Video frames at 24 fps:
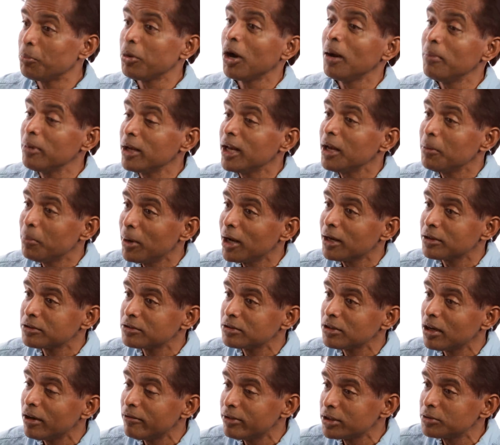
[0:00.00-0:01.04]
and probably get
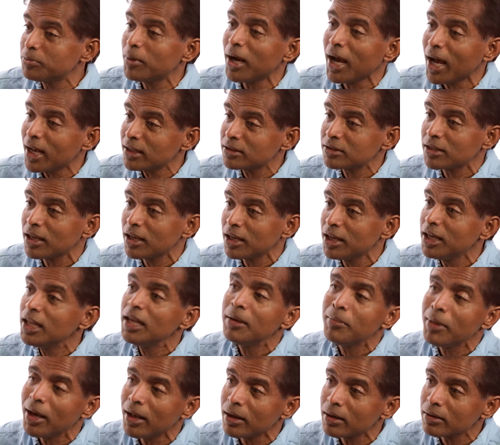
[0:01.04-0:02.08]
better service by asking an
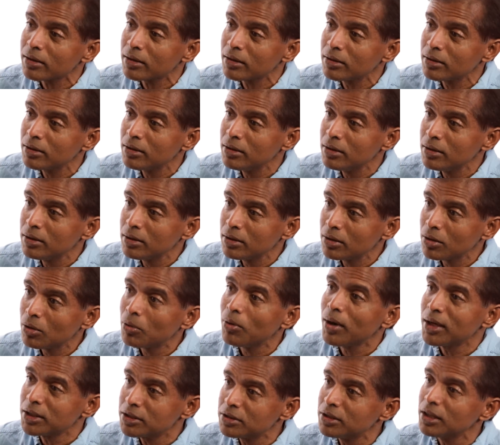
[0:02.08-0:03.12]
email
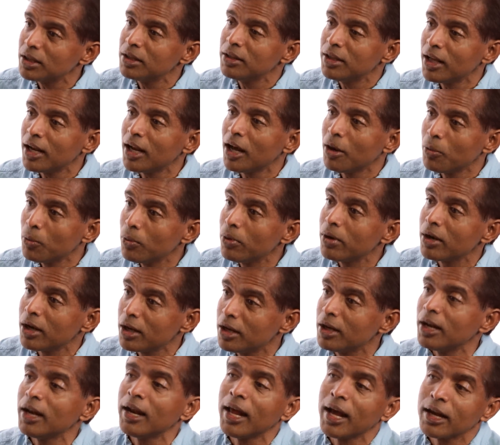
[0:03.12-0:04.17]
question than I would
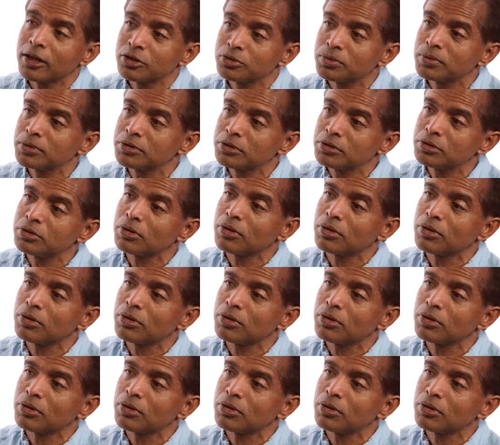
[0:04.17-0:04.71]
in an actual